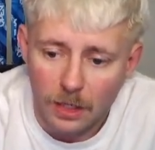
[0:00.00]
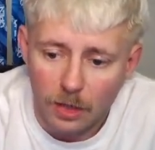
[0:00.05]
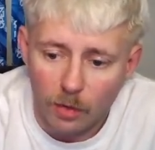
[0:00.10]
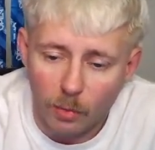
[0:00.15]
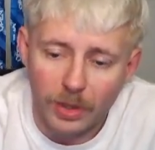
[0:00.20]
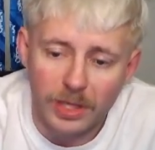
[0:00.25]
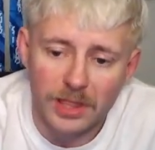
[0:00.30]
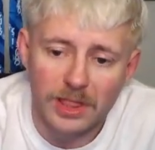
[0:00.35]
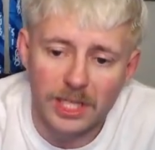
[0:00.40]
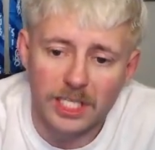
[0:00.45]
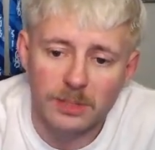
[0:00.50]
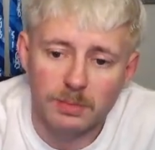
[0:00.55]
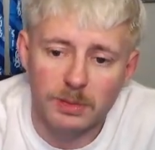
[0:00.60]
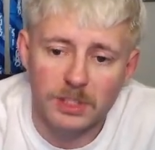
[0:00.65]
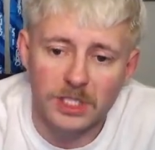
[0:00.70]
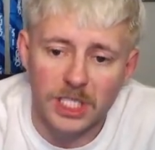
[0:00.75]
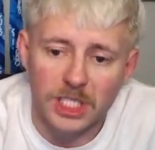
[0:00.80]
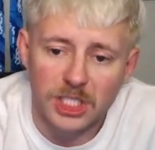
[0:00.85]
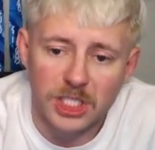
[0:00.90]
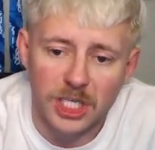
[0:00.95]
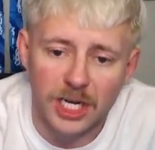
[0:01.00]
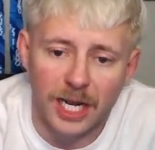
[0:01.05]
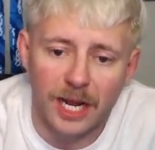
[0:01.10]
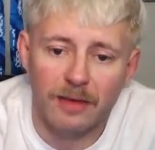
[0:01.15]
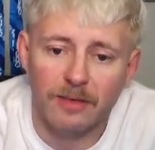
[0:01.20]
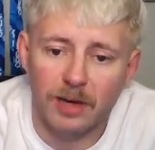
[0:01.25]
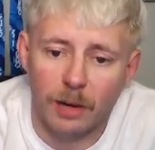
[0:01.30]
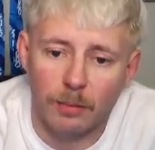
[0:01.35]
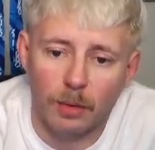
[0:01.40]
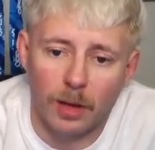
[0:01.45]
With this position, I have
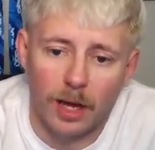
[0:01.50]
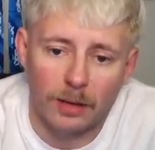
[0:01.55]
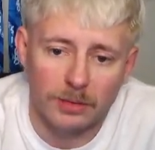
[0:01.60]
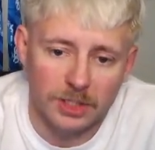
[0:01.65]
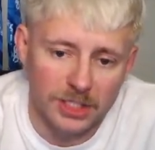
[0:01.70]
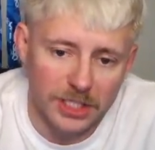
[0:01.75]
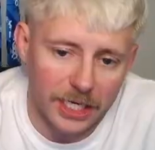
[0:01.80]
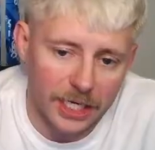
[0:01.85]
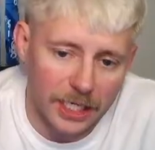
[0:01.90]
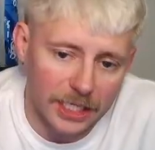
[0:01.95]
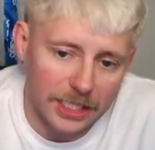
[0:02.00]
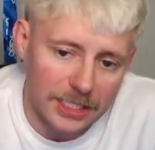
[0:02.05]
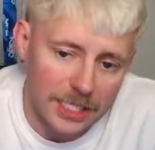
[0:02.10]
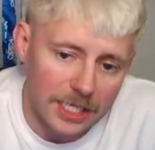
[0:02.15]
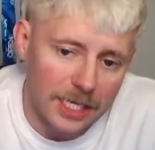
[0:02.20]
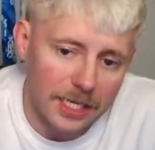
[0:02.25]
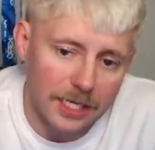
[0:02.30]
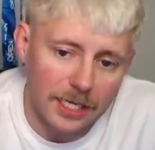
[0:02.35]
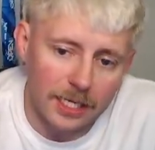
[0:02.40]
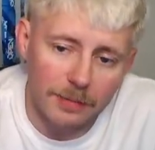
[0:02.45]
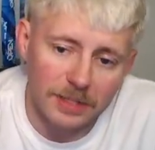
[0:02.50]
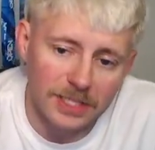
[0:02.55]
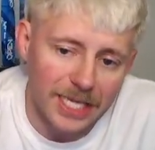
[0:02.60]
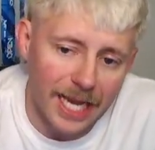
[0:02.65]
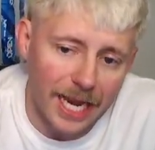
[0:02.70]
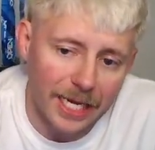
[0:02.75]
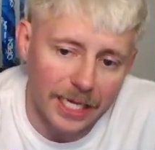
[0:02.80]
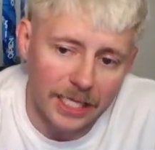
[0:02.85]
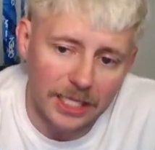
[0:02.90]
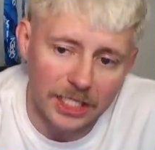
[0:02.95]
a couple options. I can keep
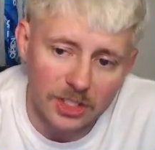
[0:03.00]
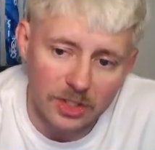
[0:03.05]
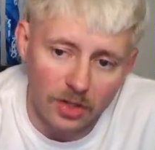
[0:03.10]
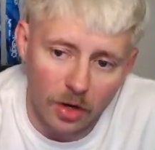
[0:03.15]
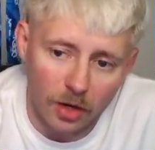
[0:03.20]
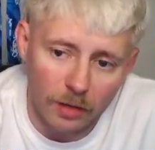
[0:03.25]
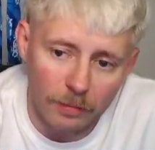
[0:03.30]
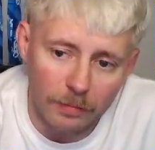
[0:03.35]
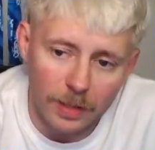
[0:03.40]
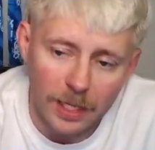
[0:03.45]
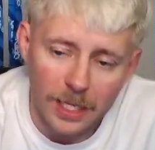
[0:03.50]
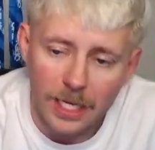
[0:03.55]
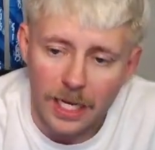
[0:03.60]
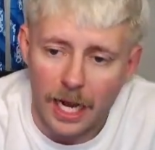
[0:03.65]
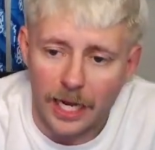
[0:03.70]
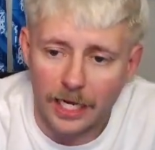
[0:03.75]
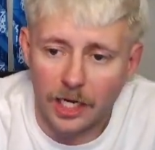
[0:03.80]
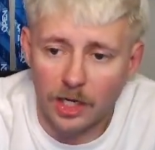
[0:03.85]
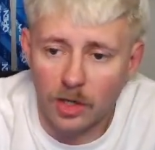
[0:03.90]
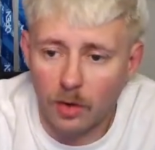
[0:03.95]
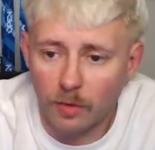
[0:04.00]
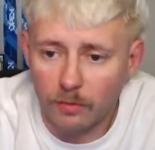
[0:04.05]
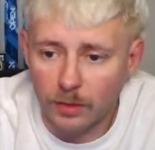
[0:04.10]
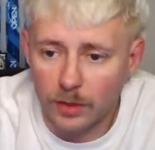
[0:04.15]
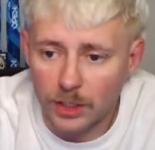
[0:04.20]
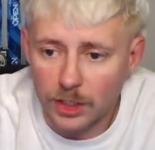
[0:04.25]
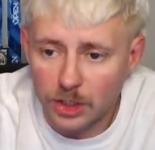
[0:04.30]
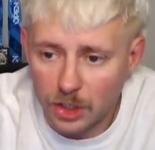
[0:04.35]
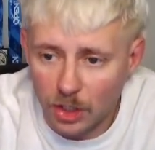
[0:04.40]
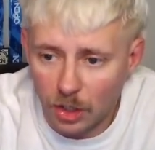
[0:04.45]
attacking this arm. I can go for
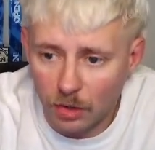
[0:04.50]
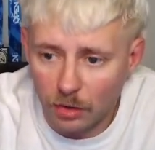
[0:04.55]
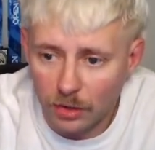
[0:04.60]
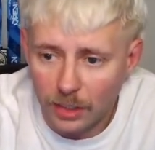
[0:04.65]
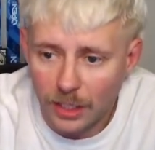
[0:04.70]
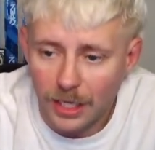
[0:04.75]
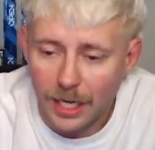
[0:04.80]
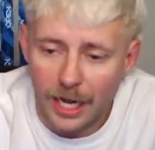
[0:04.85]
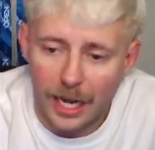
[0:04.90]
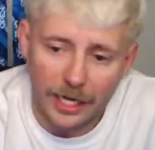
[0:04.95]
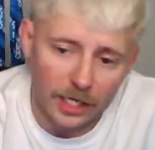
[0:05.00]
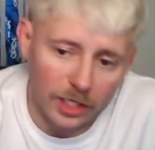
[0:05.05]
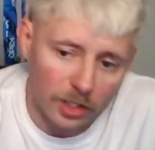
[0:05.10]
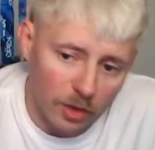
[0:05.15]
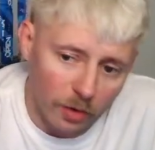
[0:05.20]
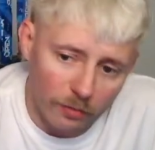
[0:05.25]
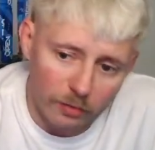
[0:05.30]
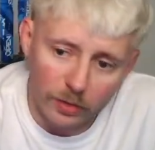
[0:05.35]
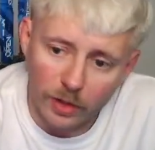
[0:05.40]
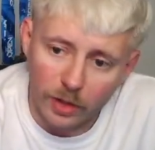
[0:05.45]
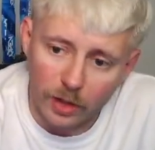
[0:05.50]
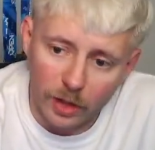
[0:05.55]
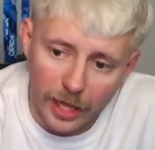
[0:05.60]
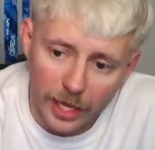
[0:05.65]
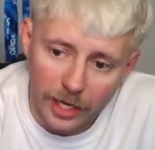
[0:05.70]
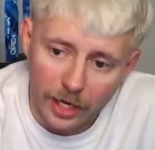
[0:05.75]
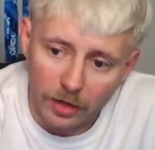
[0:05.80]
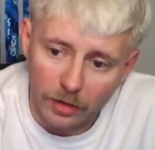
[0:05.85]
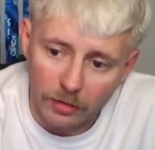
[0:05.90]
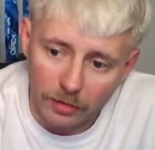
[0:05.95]
a choke. I can go for the
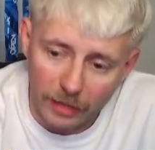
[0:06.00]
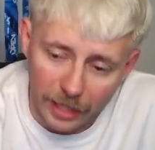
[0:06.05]
leg